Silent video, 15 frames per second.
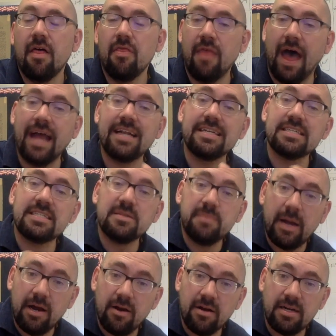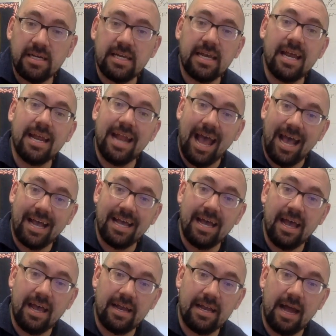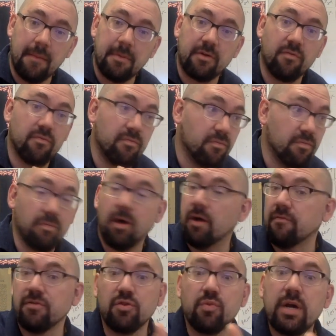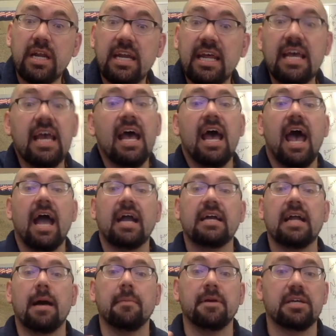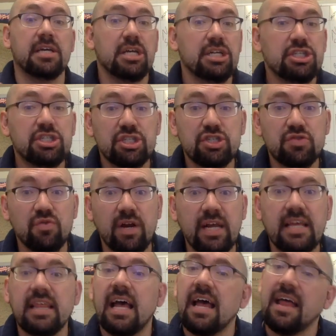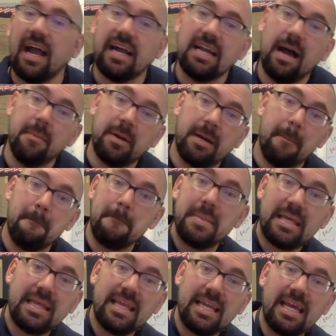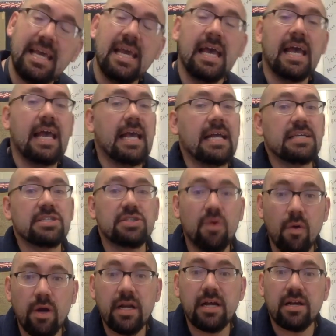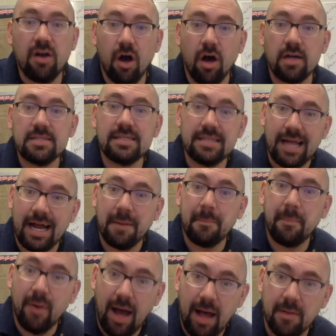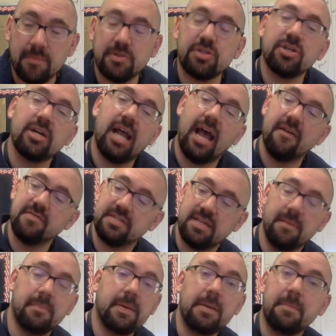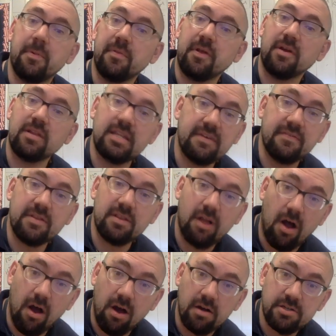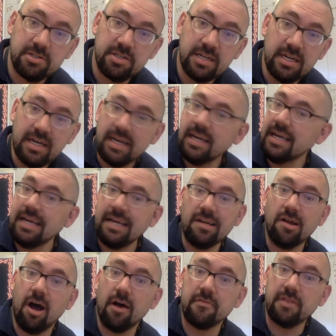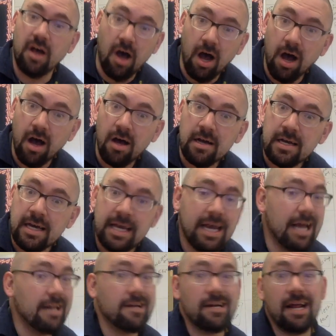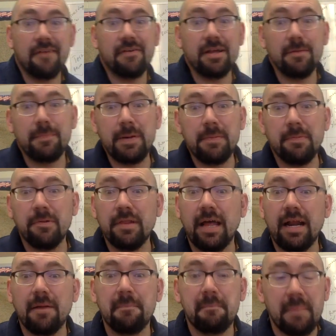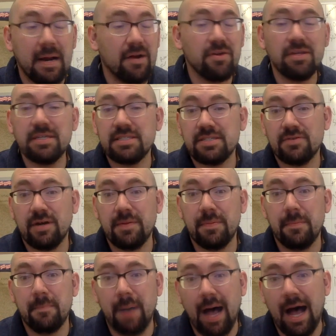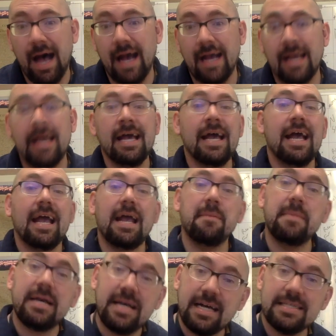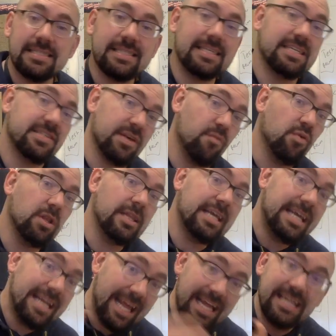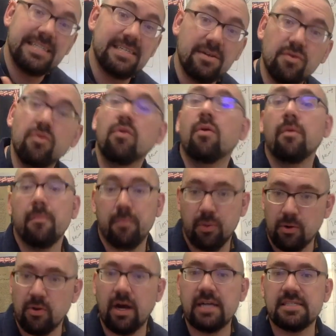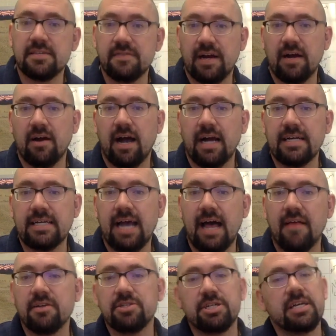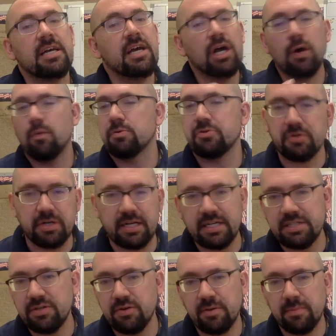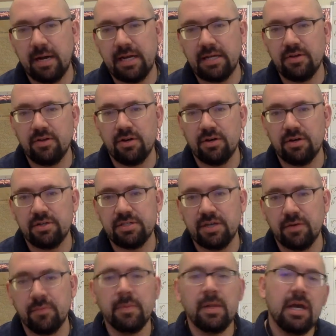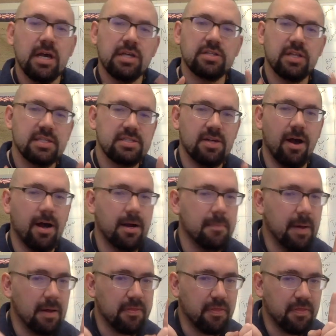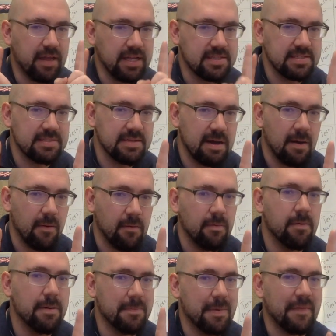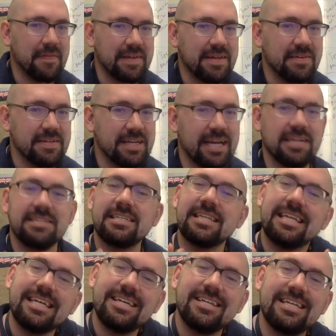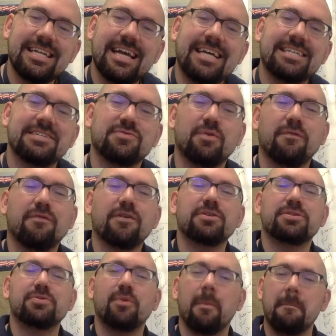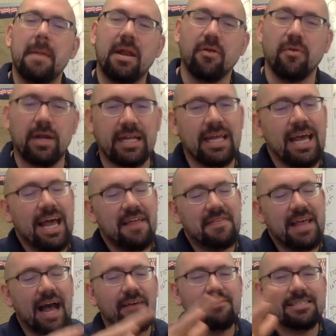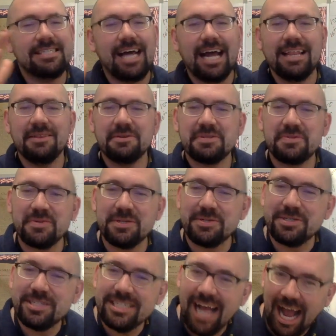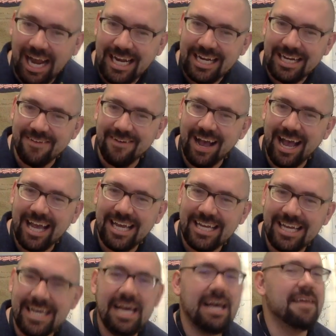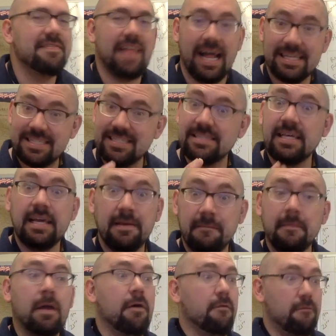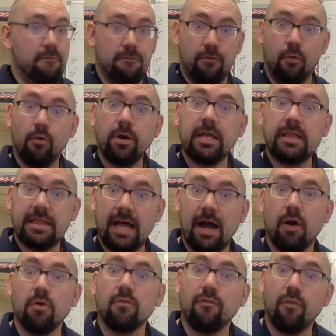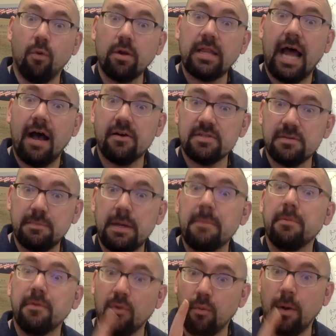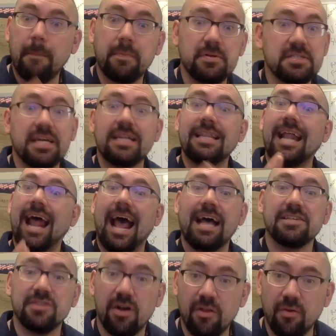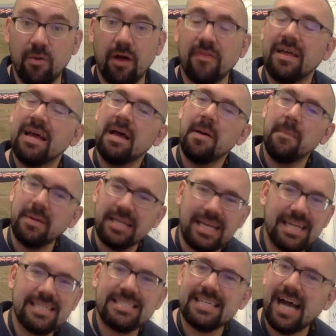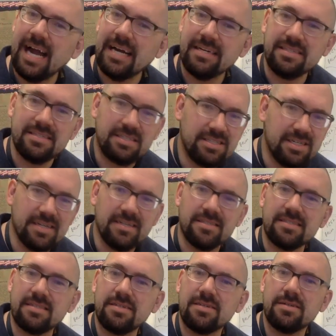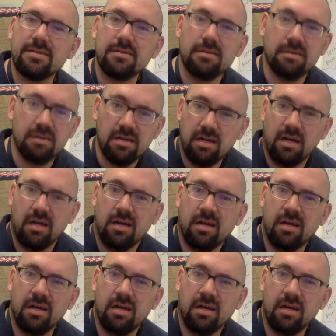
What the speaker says: That disparity in economic fluidity, economic strength, economic ability is going to cause a lot of problems. You're going to have some people that are living large, eating off the hog, and you're going to have other people that are barely scraping by. And because of this, will lead into progressive era ideology, which we're going to get to in about a unit or two. So let's talk about the things to know about the Gilded Age. See, the Gilded Age refers to a metal. Like, the outside looks real shiny, right? That's the 40,000 or 4,000 people, the 1% that has all the wealth. But the inside is just, ugh.